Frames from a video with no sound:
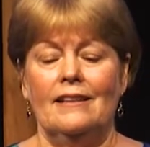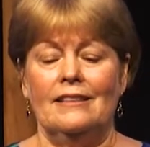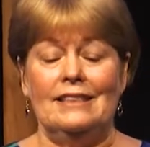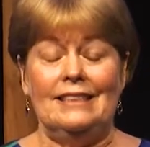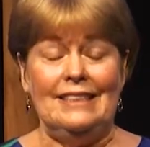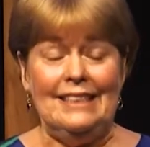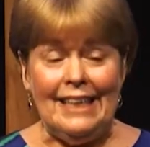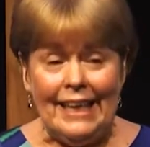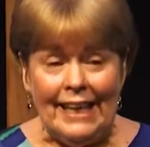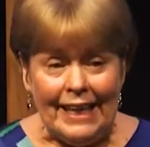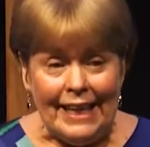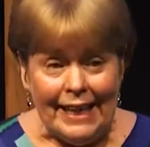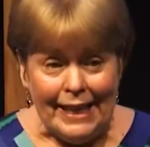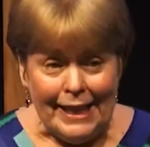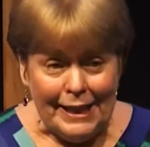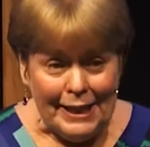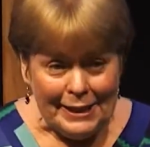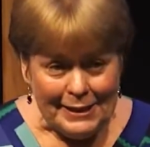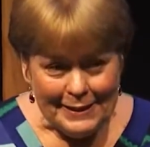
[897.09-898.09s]

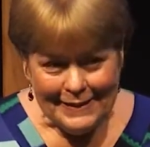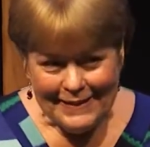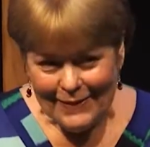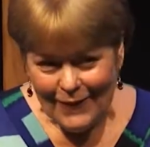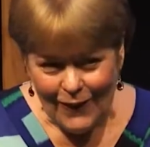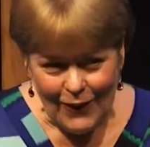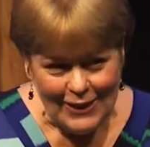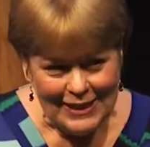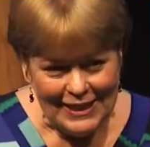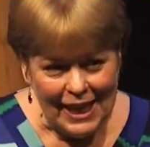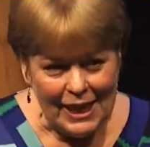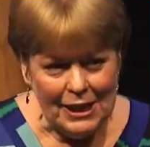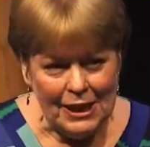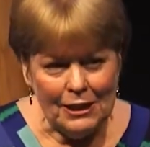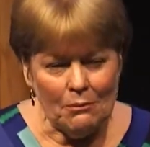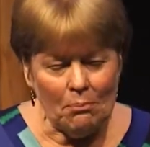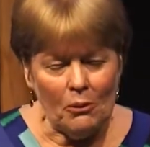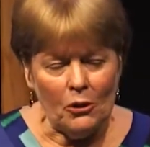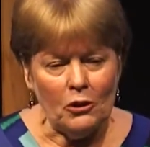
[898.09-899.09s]
Zig, for his
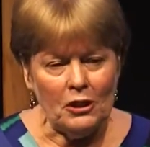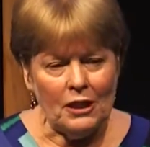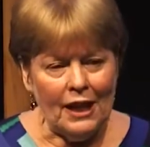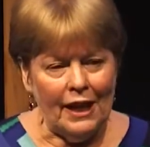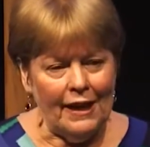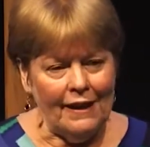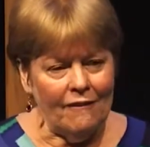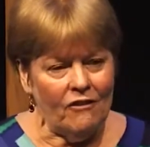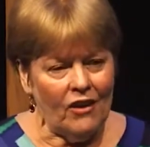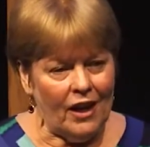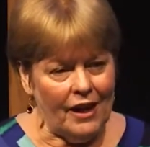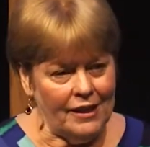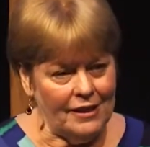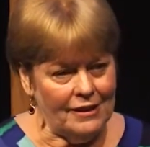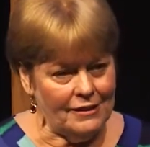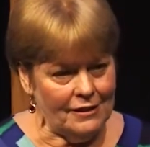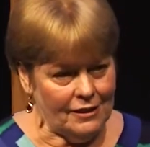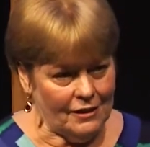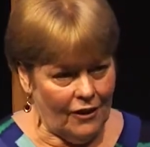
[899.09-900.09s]
80th birthday,
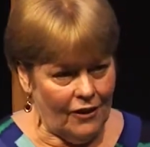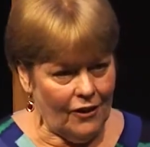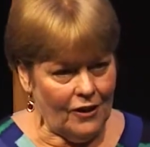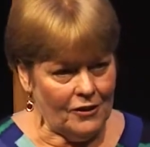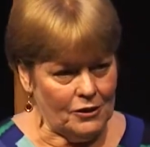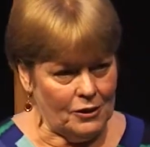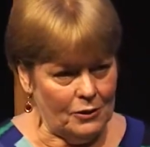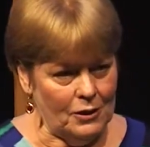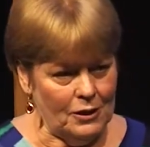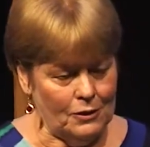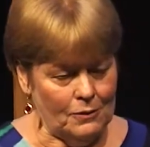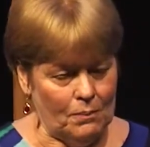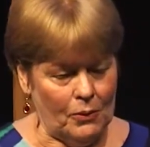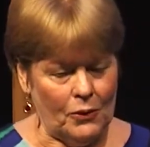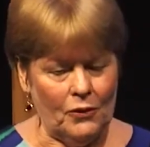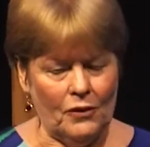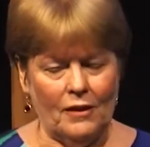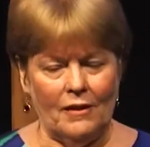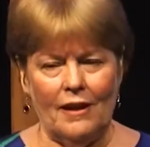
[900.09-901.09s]
invited us all to his
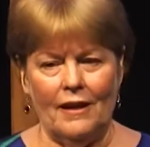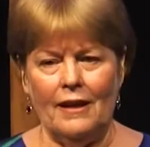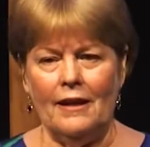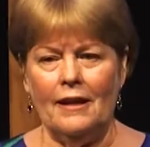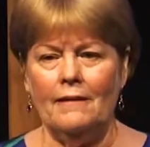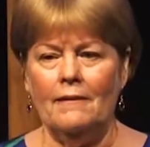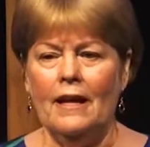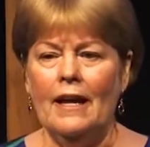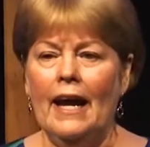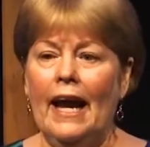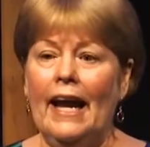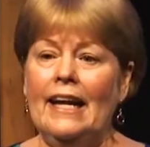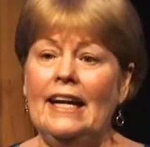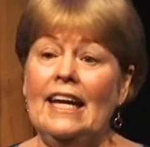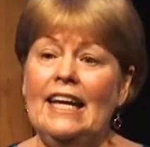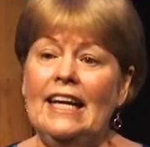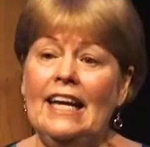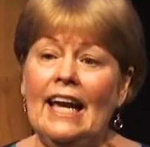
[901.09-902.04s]
birthday, and he